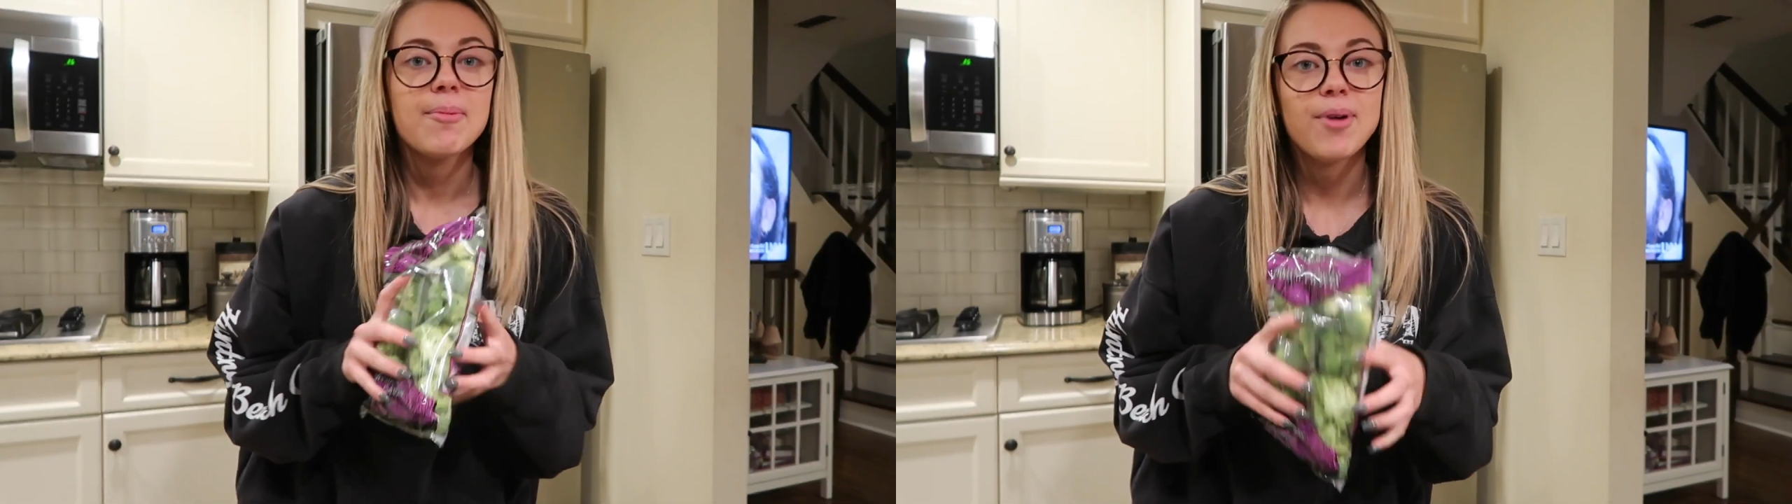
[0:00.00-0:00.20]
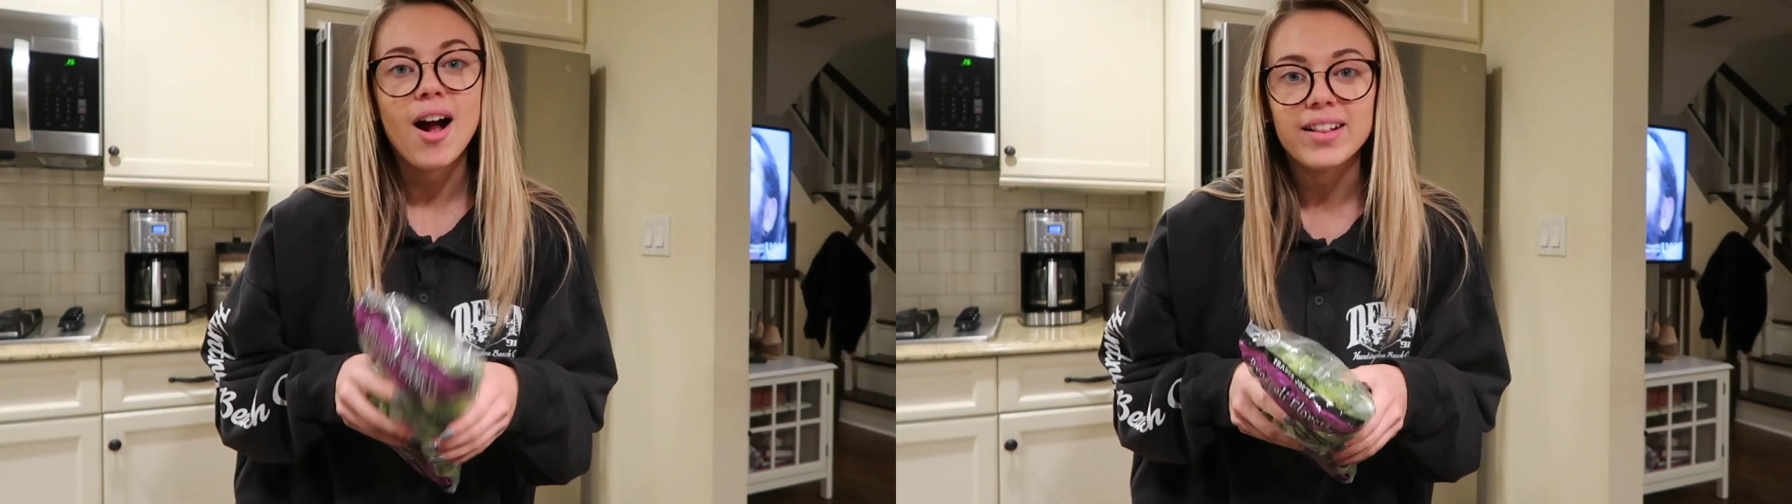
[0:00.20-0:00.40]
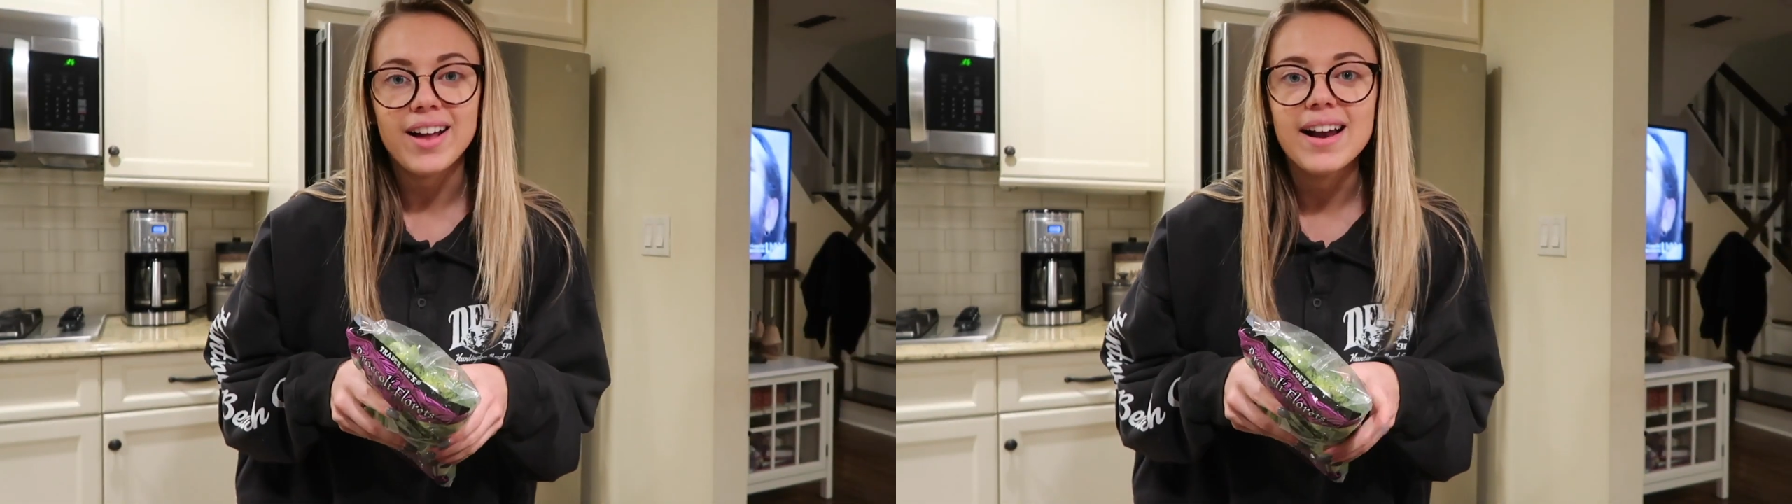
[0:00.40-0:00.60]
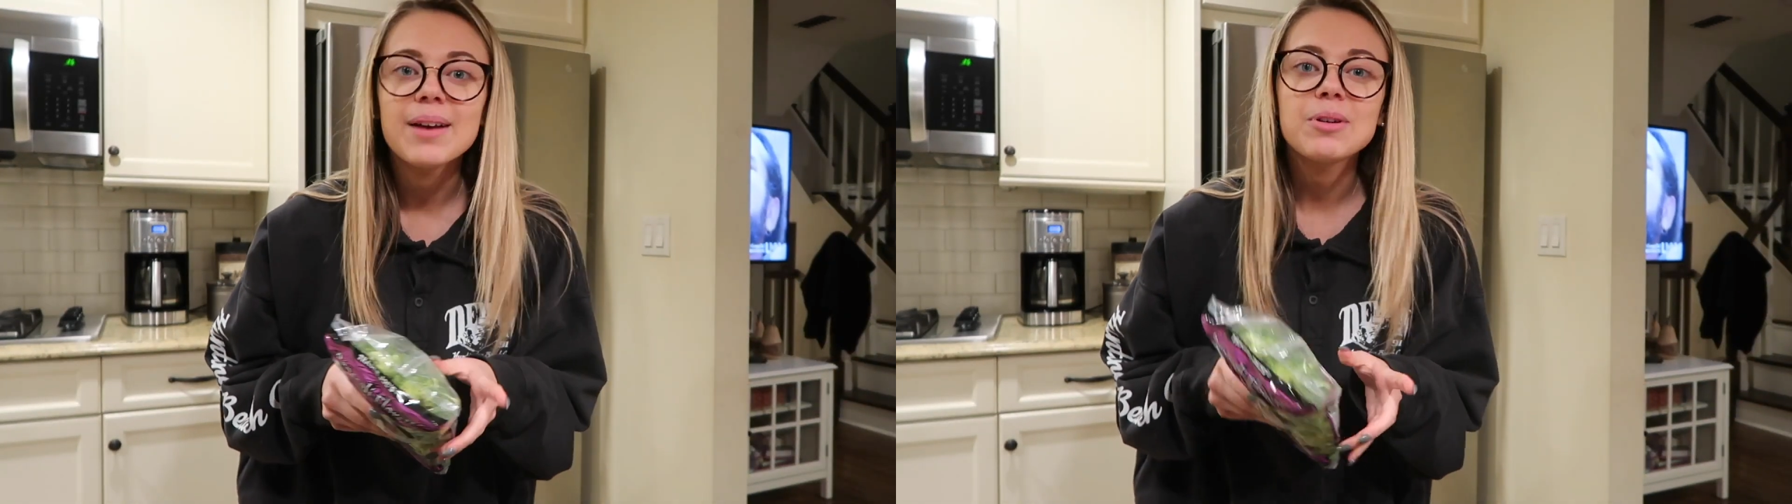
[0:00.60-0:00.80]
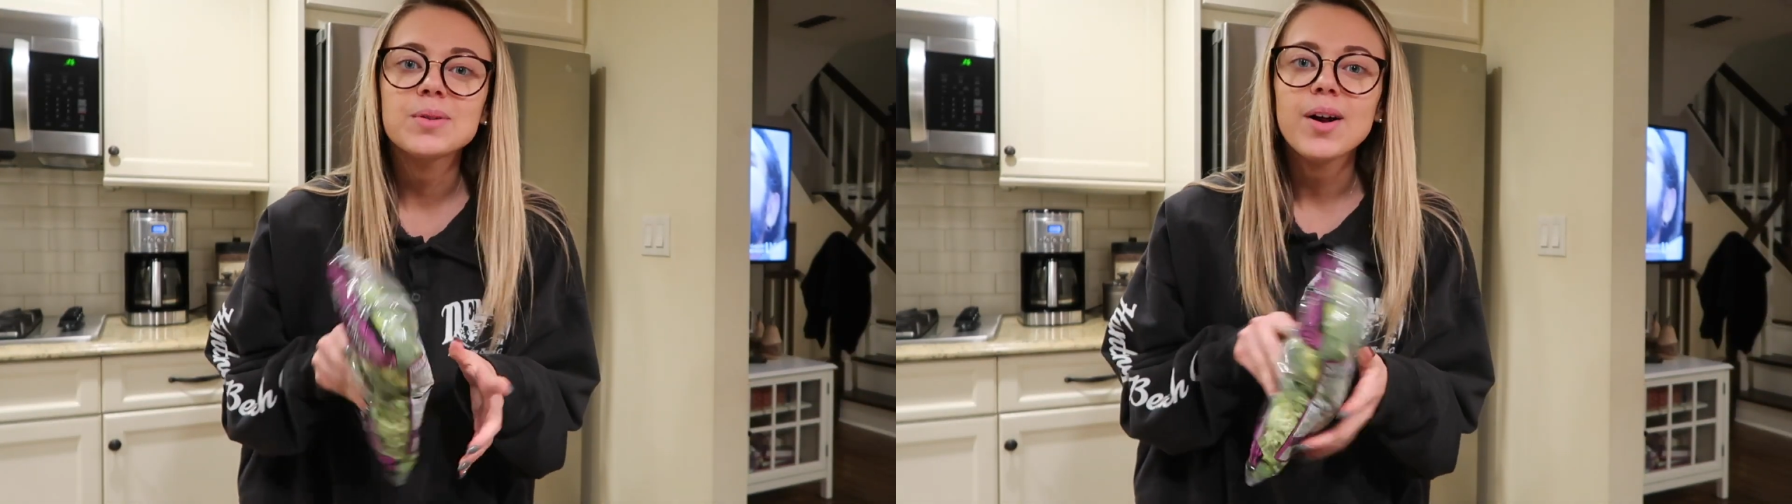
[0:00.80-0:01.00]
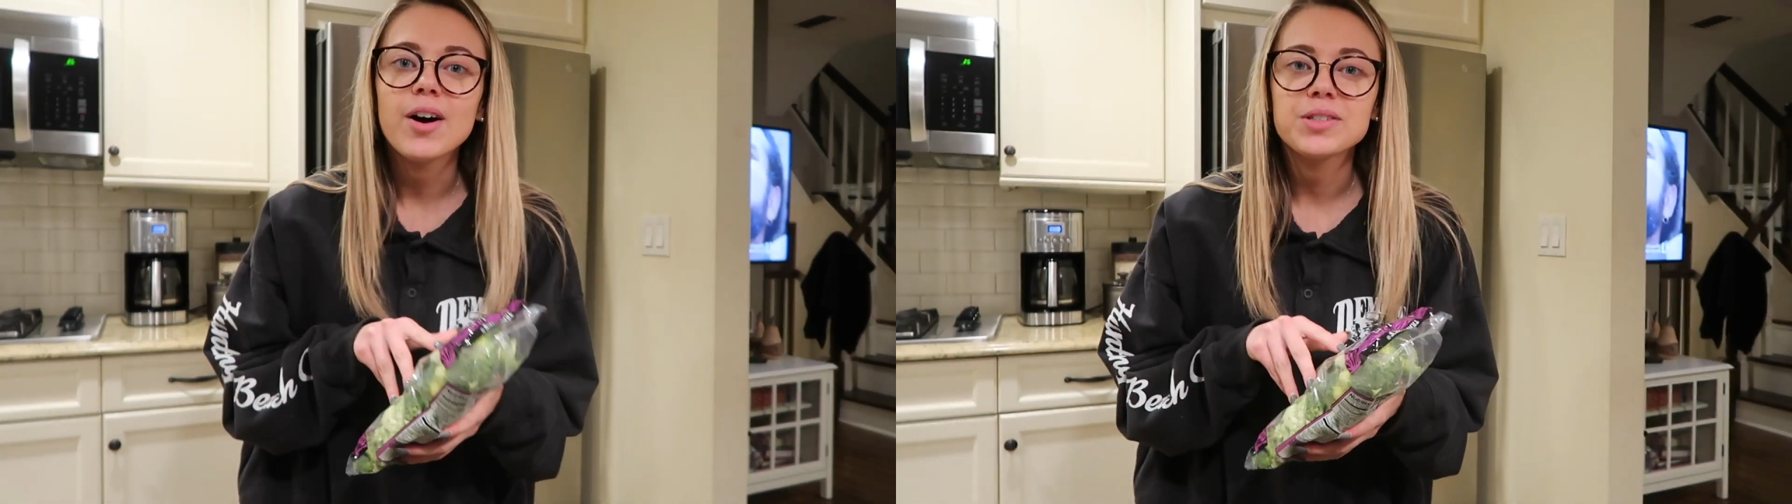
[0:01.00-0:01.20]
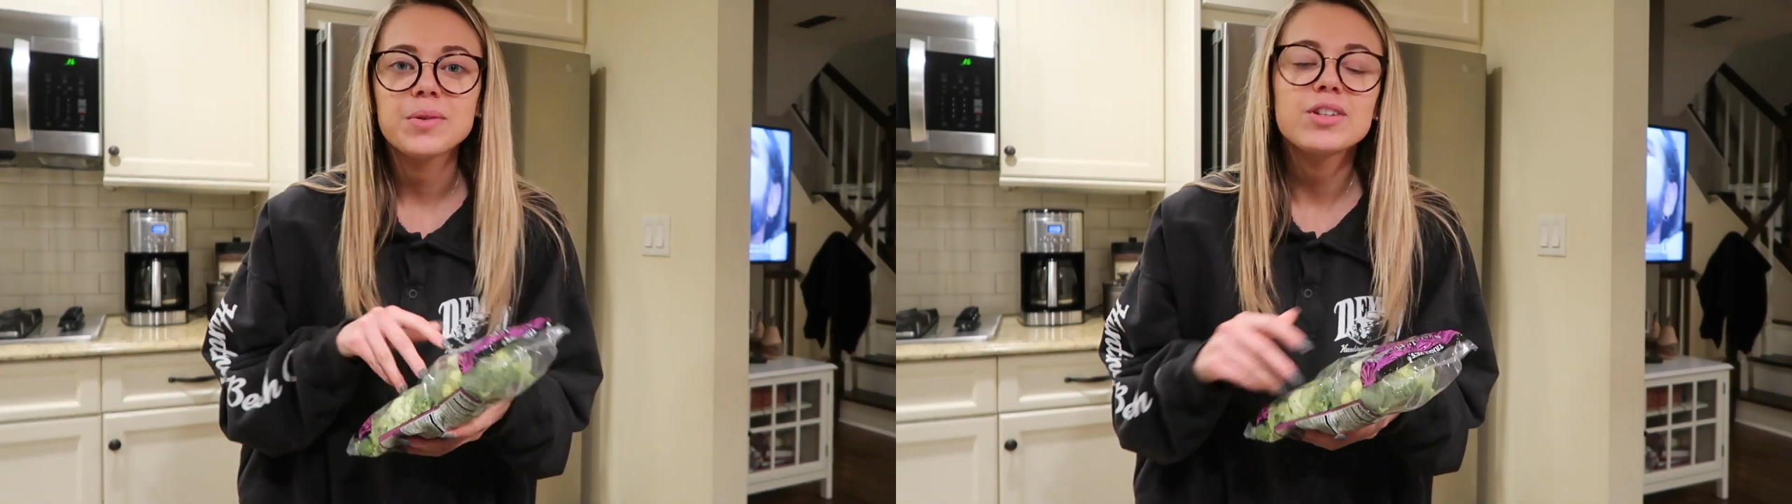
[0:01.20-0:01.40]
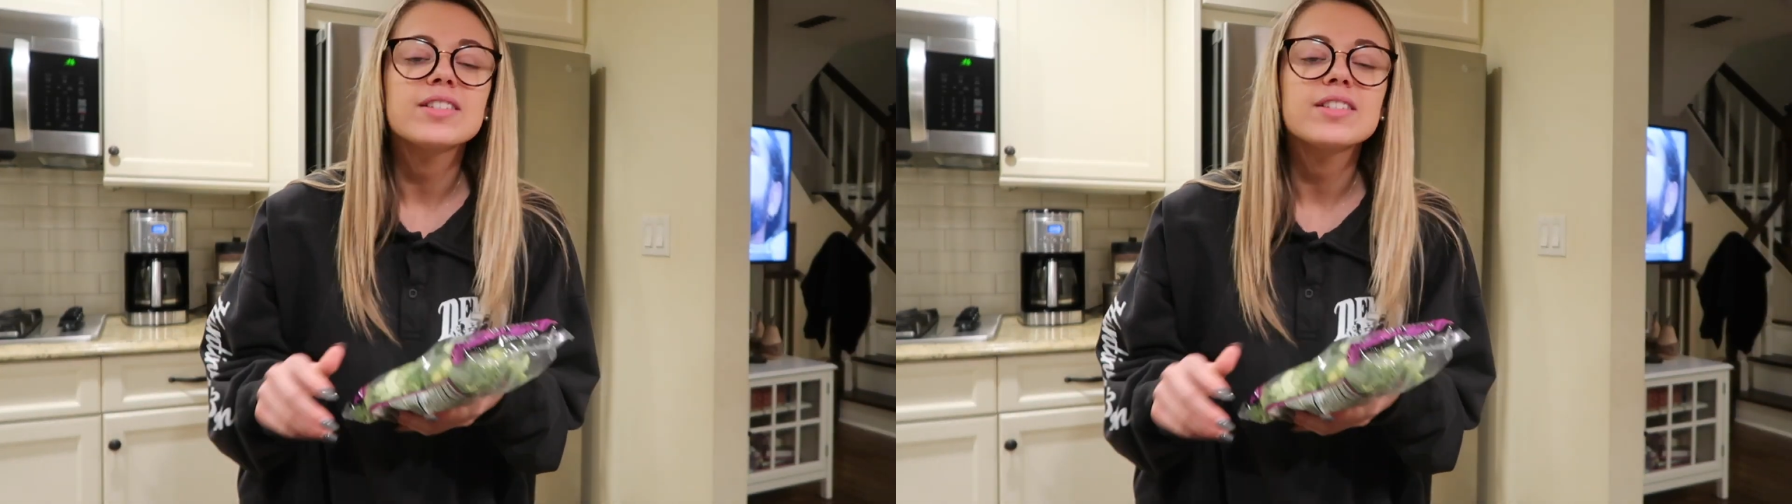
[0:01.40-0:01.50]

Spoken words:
broccoli on it, which we also